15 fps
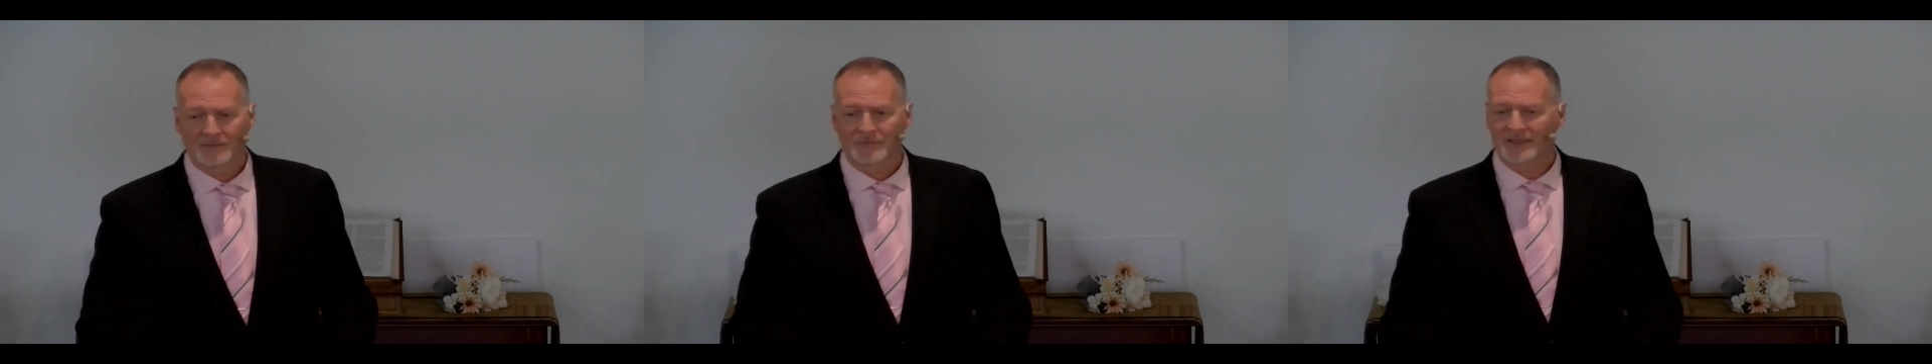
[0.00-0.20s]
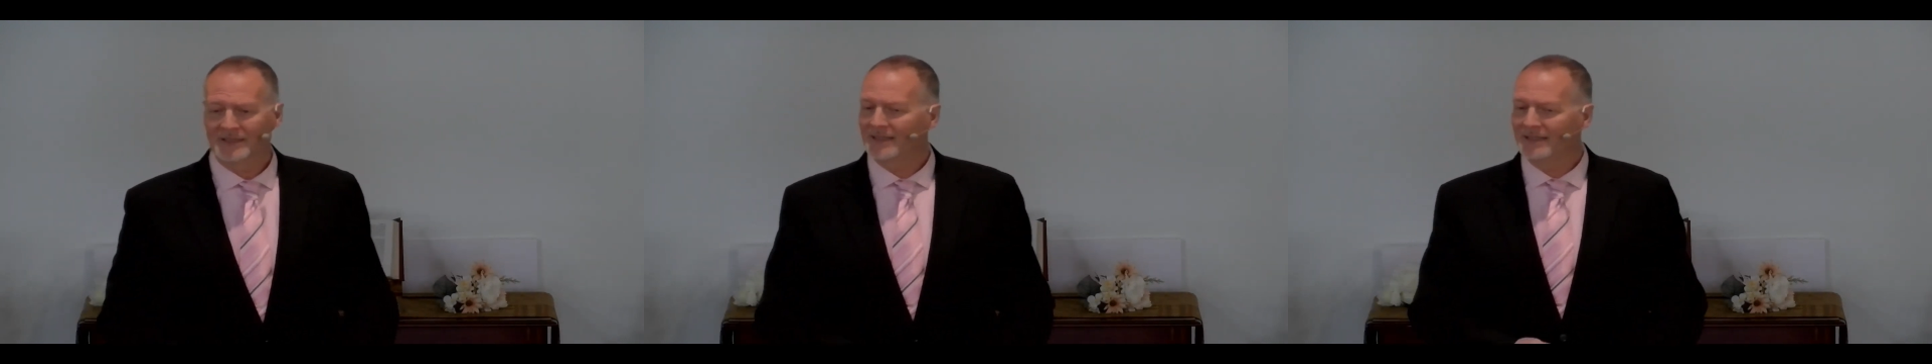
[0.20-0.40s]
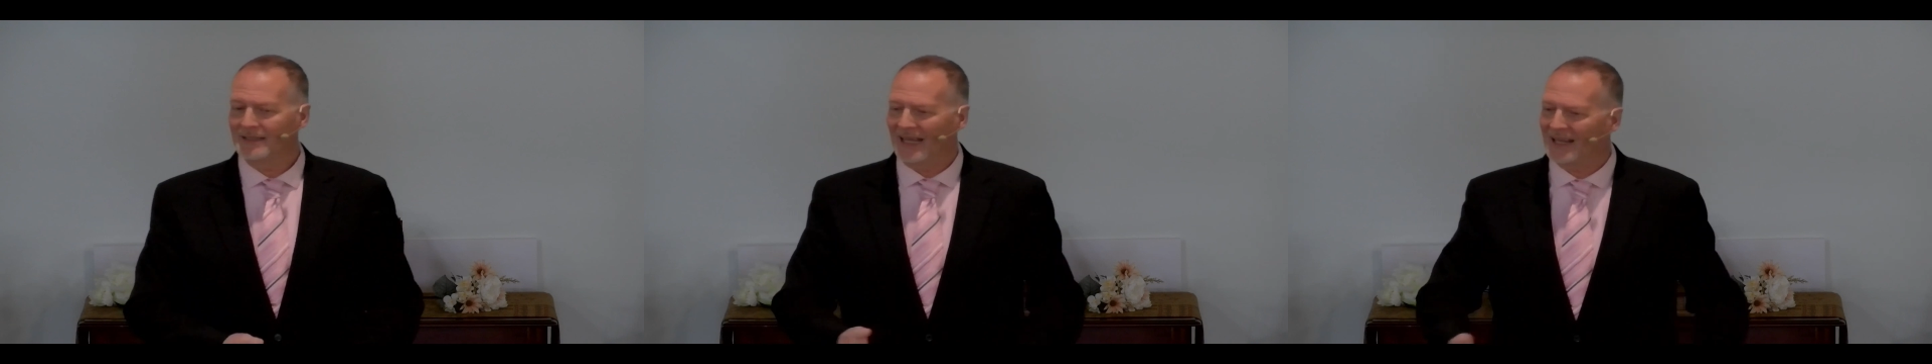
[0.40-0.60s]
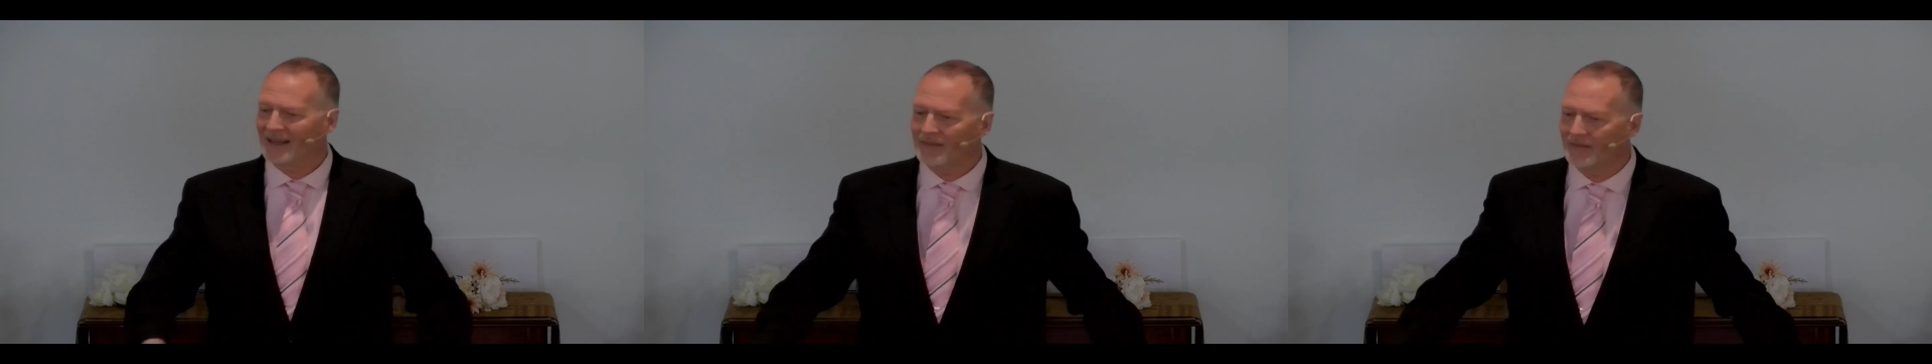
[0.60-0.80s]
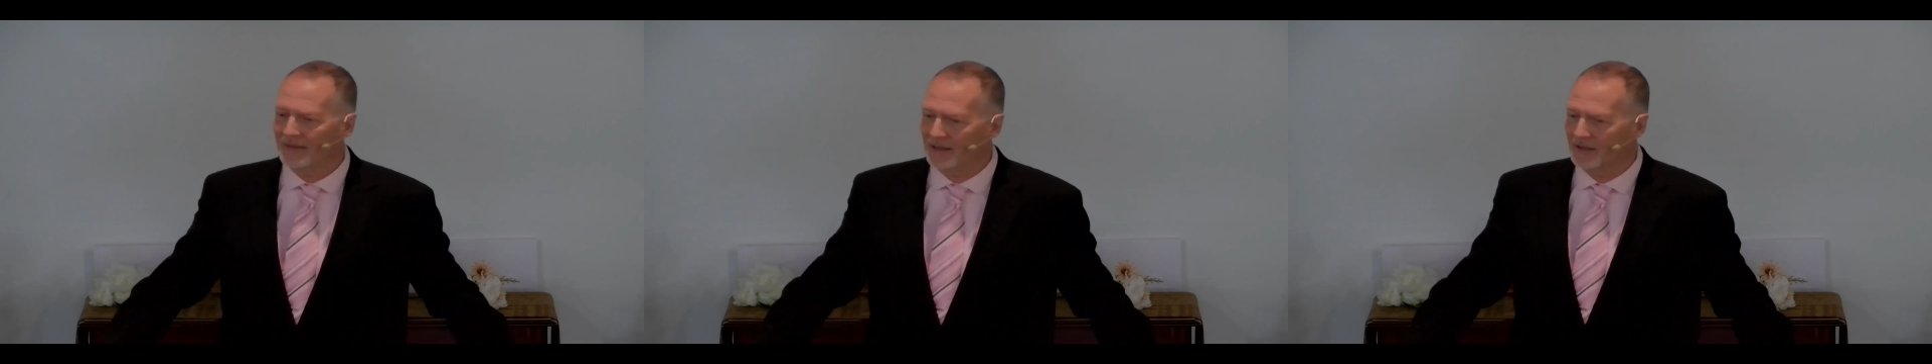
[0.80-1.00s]
It didn't
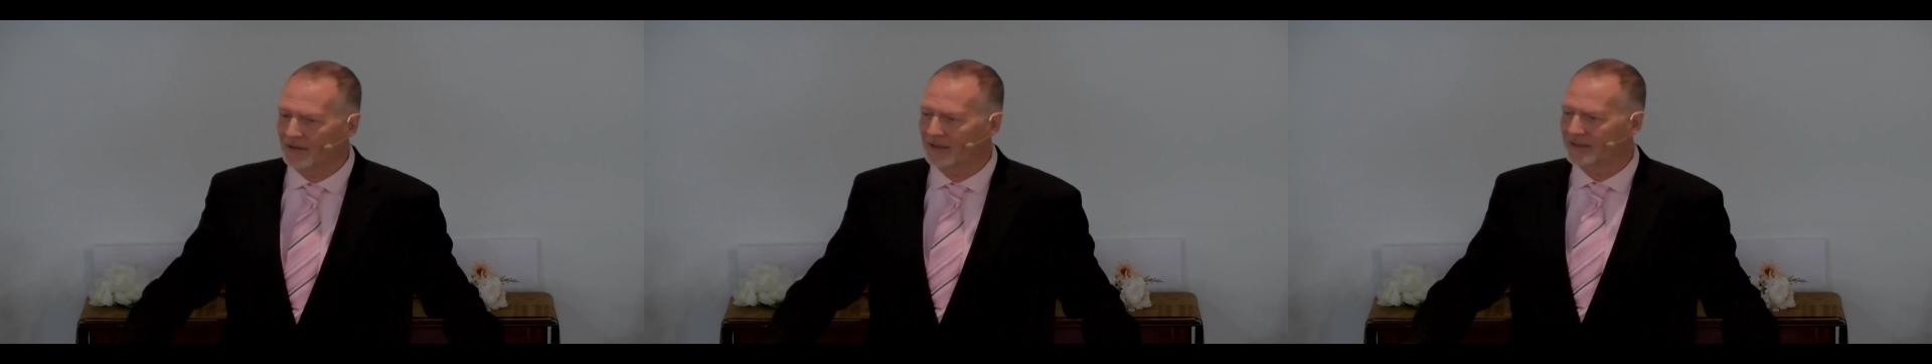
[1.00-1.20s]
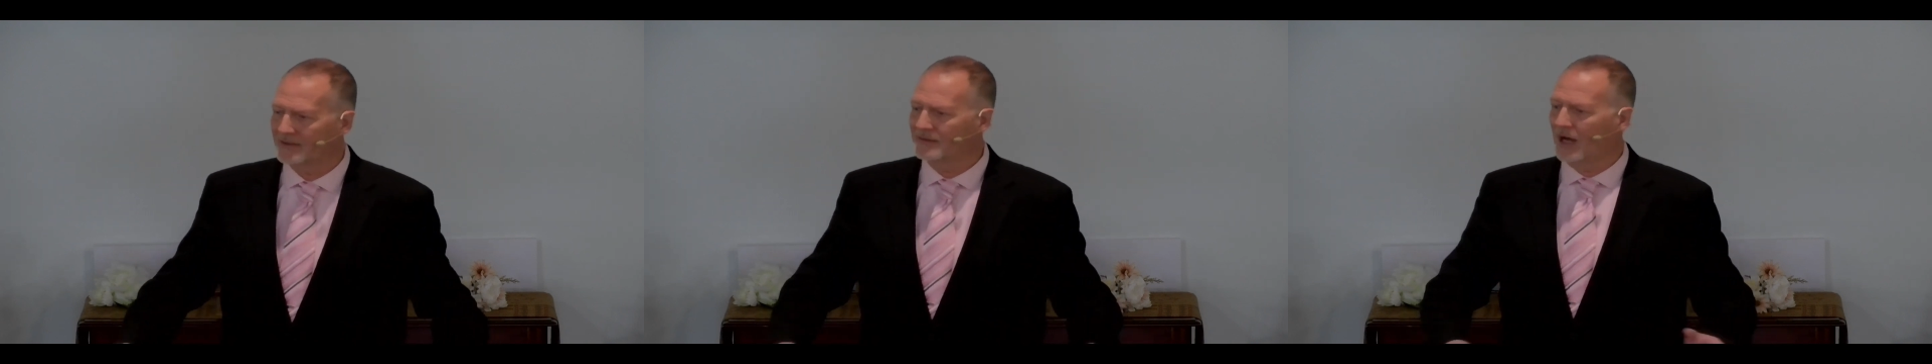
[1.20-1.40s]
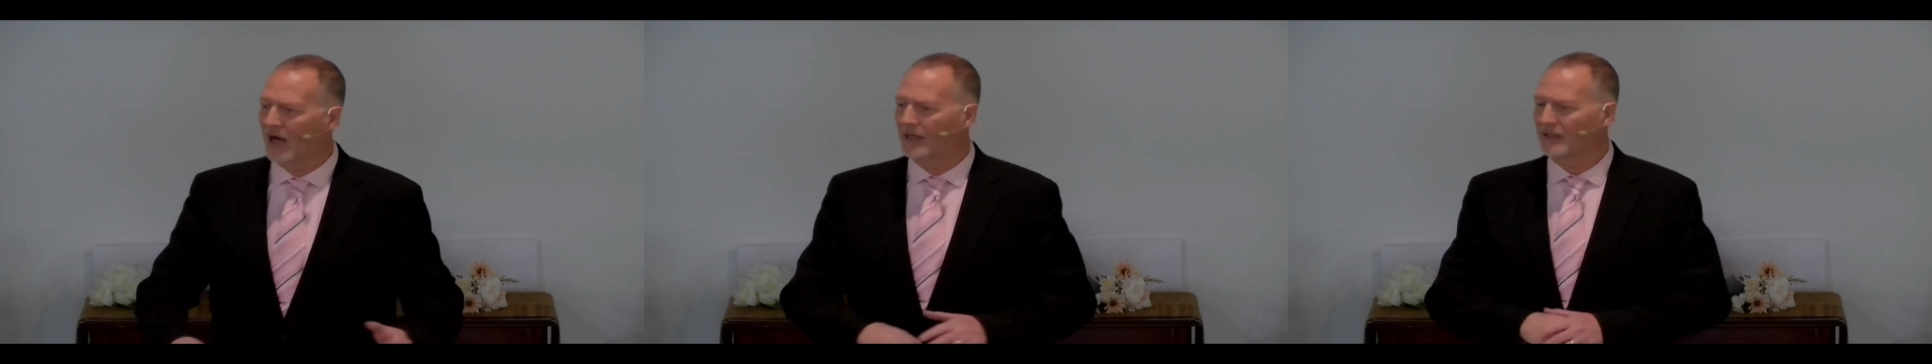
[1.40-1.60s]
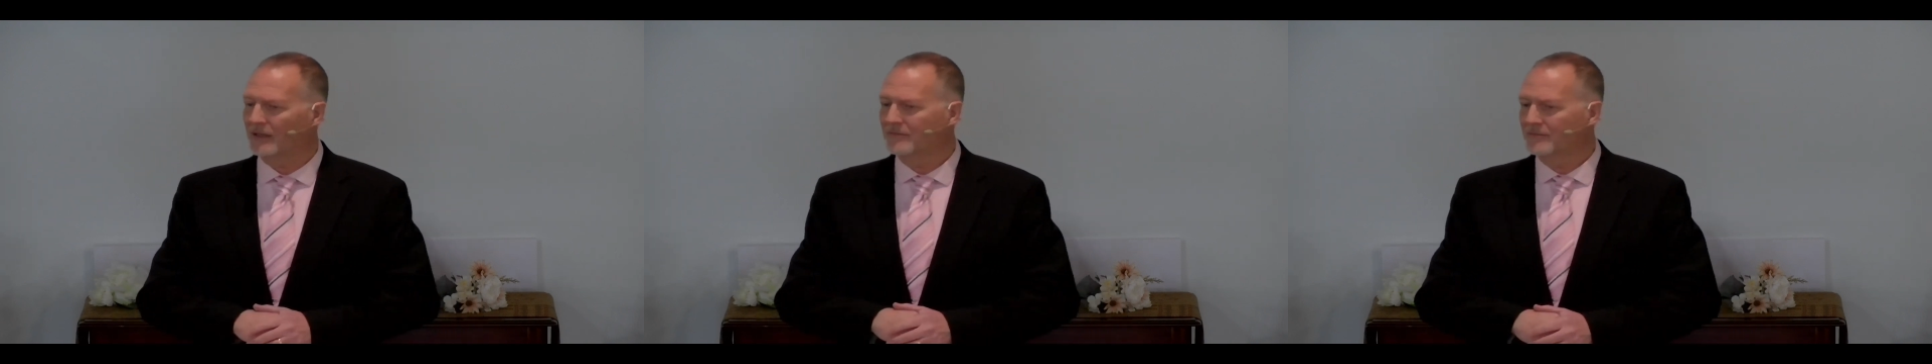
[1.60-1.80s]
end there. It's not